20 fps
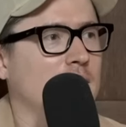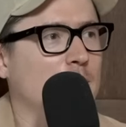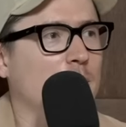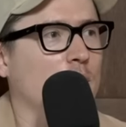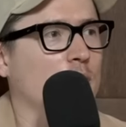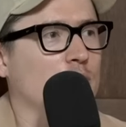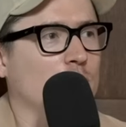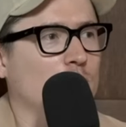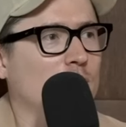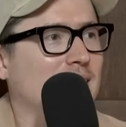They're
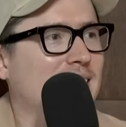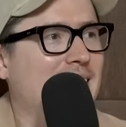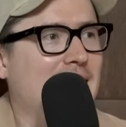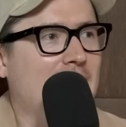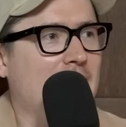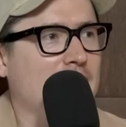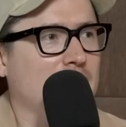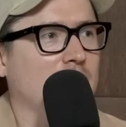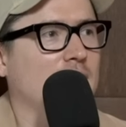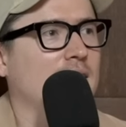both really
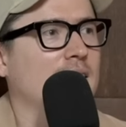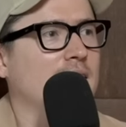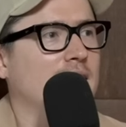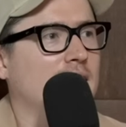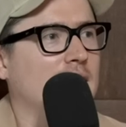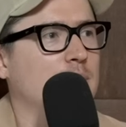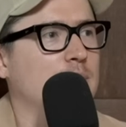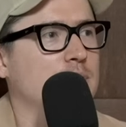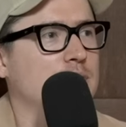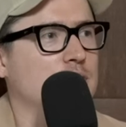athletic
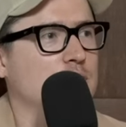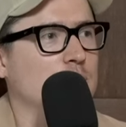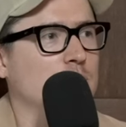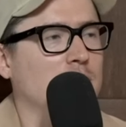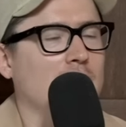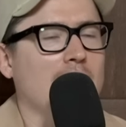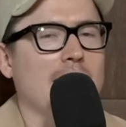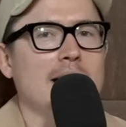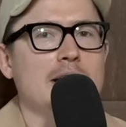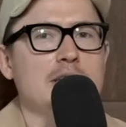key position
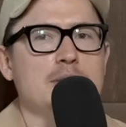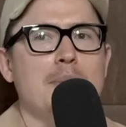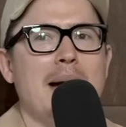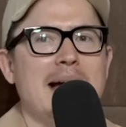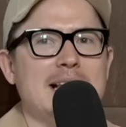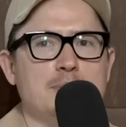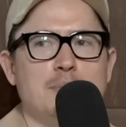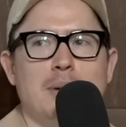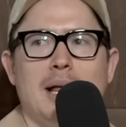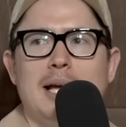players.
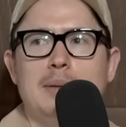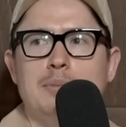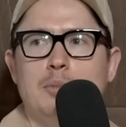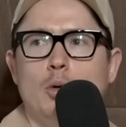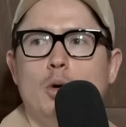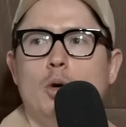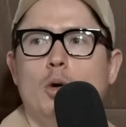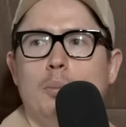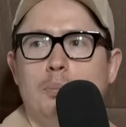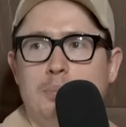Matt's played
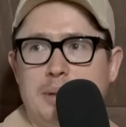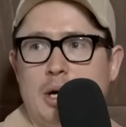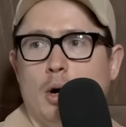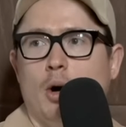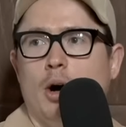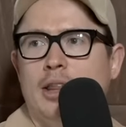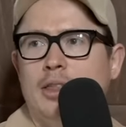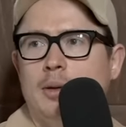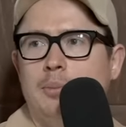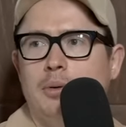more behind the